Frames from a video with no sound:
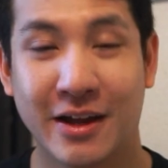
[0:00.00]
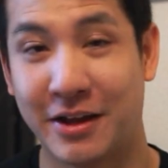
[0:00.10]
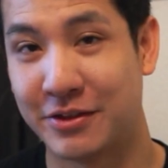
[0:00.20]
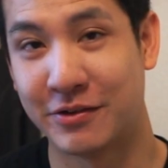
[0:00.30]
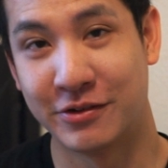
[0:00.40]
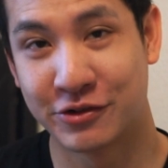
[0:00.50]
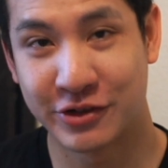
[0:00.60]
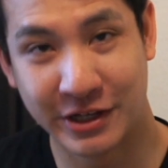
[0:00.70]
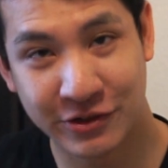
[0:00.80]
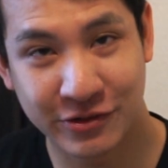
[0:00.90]
There are no
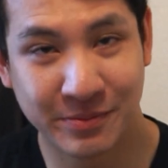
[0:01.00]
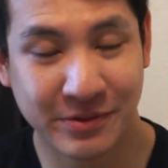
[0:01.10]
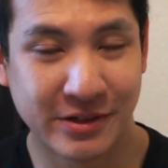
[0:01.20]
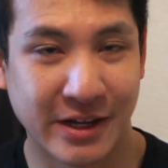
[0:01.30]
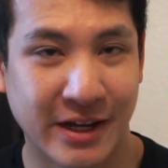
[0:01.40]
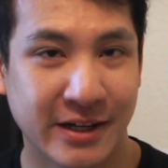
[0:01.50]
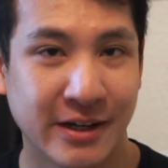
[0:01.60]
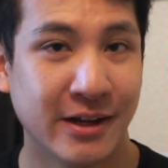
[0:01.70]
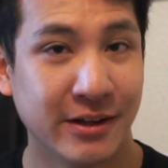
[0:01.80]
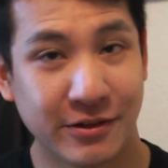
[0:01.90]
change rooms, and
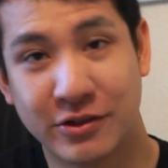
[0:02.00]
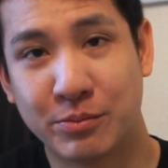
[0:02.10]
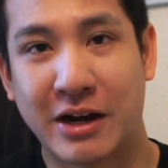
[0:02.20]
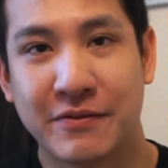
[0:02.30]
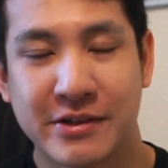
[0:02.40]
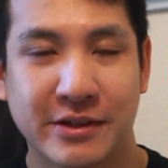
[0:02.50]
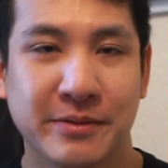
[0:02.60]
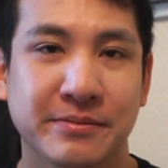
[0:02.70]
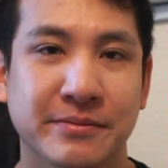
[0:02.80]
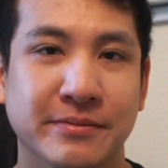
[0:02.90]
there's no privacy.
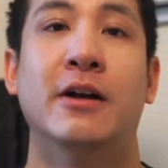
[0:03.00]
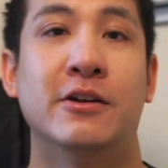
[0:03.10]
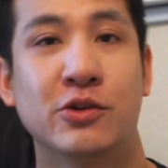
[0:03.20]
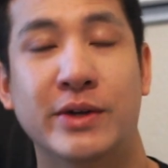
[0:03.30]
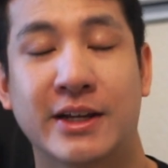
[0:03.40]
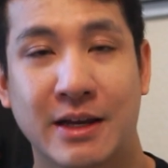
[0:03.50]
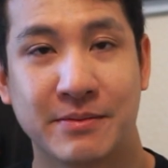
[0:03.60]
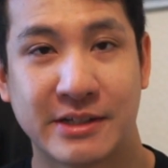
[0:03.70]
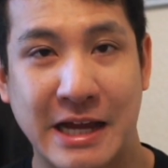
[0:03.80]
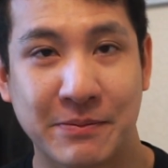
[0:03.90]
Also, when it
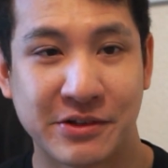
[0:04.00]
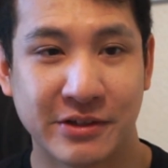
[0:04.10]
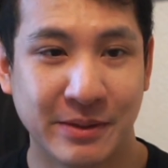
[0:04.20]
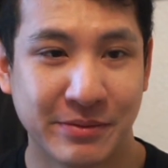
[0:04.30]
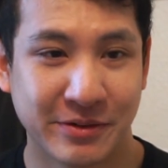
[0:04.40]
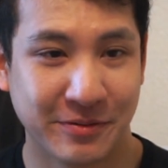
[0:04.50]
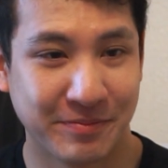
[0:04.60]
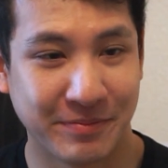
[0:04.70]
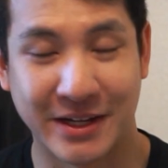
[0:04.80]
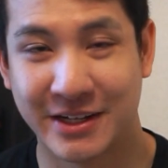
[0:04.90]
comes time to sleep,
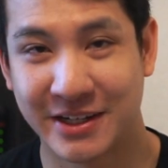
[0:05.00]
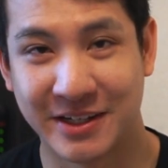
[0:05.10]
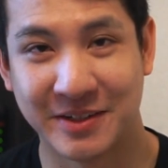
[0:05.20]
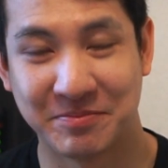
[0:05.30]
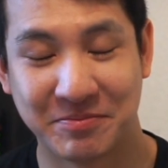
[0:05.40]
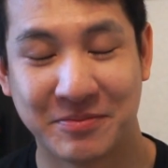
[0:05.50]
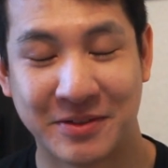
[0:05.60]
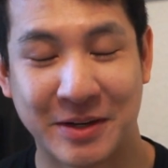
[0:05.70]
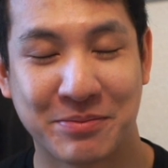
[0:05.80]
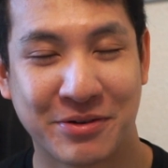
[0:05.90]
man, it can
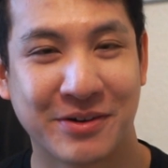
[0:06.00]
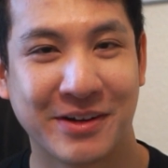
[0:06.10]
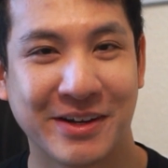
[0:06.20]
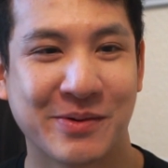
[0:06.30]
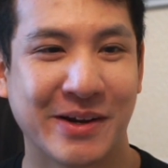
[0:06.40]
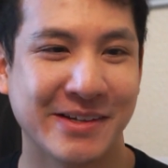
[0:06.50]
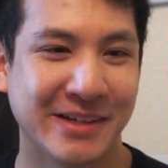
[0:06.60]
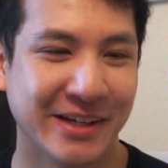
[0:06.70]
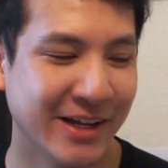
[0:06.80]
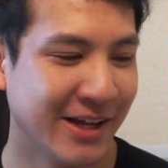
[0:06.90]
get pretty
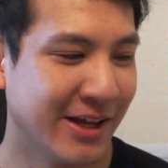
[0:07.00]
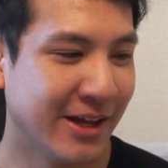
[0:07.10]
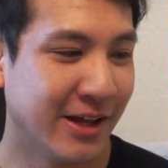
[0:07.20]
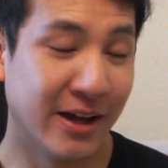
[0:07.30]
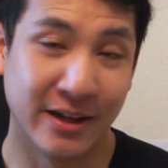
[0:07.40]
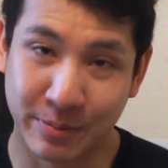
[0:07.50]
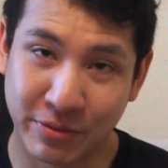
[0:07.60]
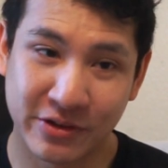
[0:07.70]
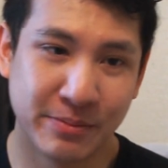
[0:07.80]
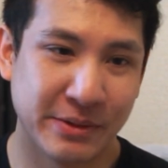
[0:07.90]
crazy. The
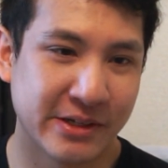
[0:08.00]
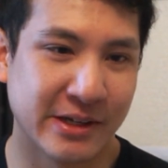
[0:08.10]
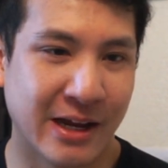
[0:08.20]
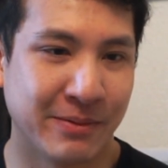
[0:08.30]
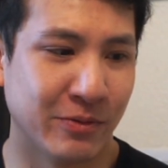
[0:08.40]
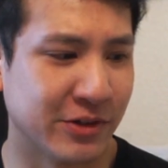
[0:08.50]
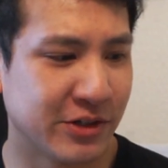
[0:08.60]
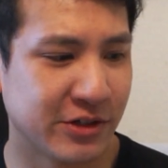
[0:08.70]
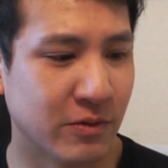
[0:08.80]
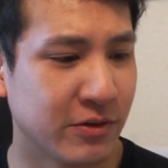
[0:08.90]
person beside me was
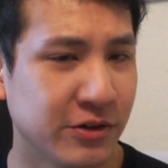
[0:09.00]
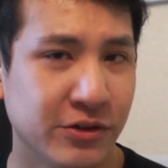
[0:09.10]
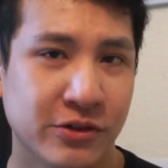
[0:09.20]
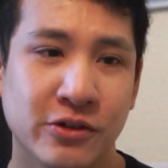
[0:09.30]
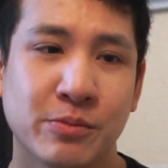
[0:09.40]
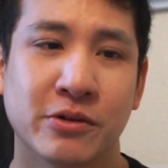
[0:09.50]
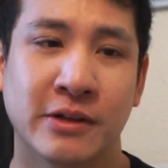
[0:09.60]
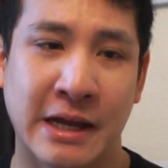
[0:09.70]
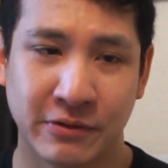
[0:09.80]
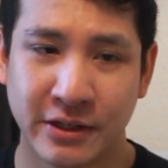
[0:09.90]
snoring super
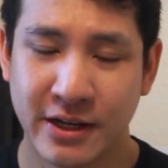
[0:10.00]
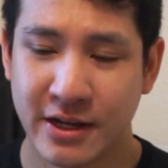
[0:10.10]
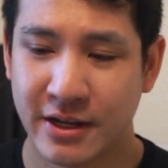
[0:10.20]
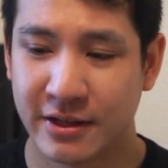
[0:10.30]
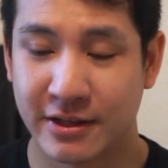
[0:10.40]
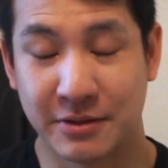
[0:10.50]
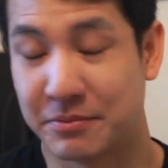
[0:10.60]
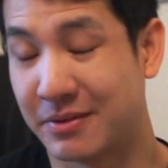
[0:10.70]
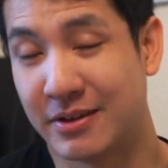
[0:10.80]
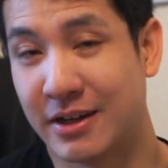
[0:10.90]
loudly that
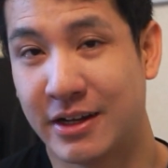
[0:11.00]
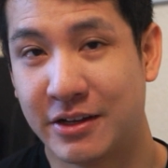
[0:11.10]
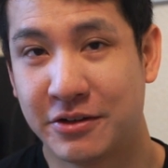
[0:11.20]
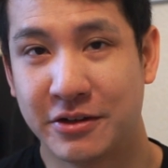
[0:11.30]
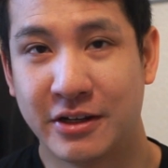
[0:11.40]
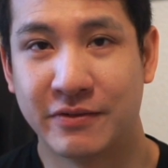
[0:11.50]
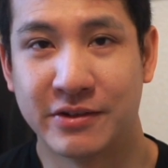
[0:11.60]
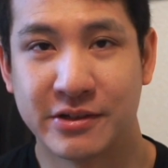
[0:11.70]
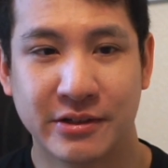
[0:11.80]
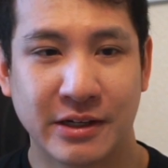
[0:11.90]
I couldn't even
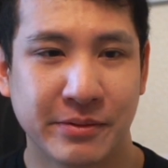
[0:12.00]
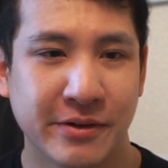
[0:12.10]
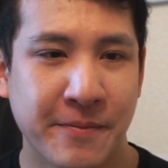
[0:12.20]
sleep.